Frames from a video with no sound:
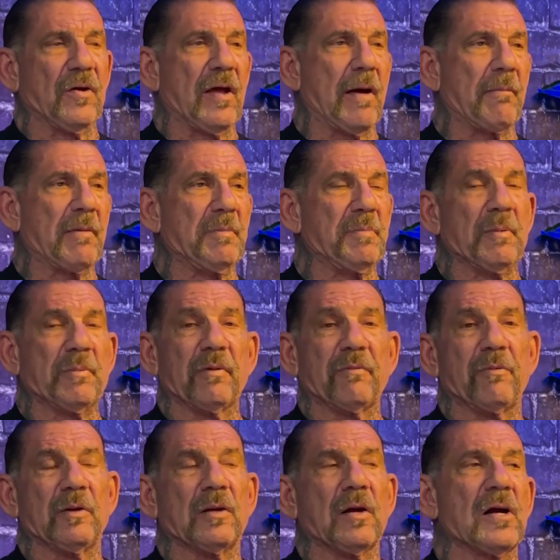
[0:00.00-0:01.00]
How many people have
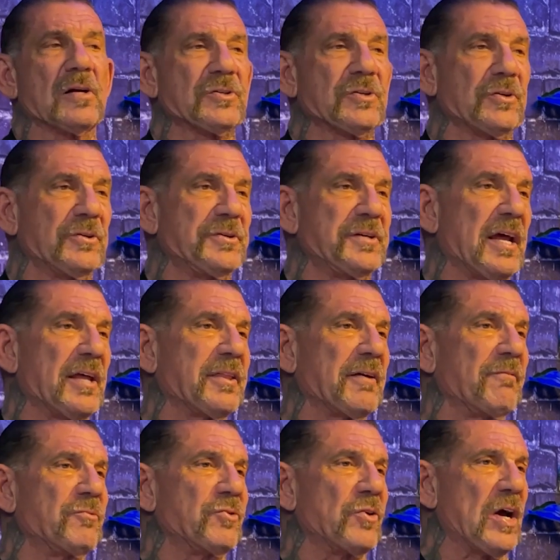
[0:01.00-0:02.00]
we lost to death
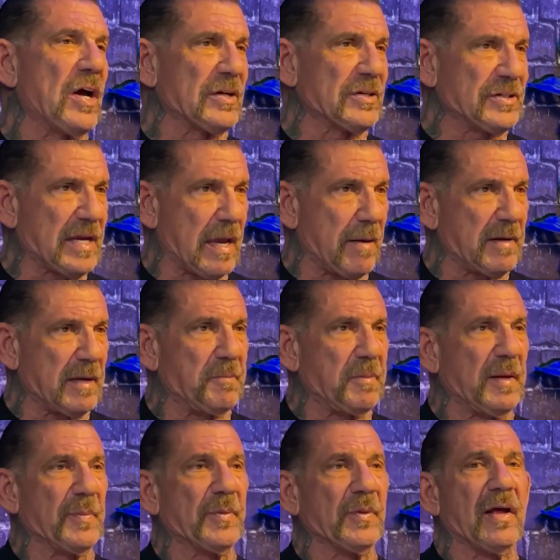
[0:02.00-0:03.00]
of drugs? How many
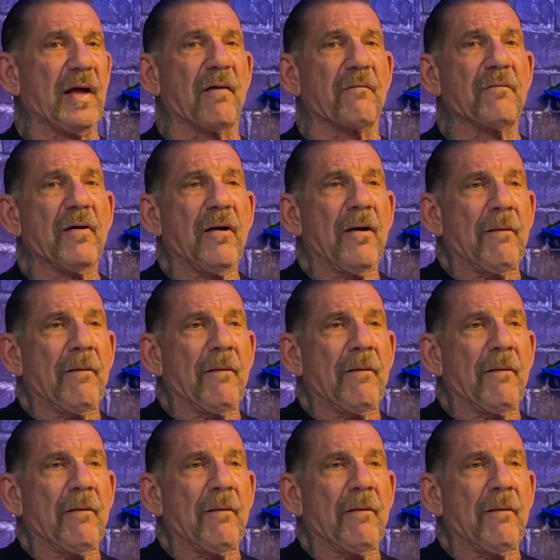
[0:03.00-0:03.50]
people have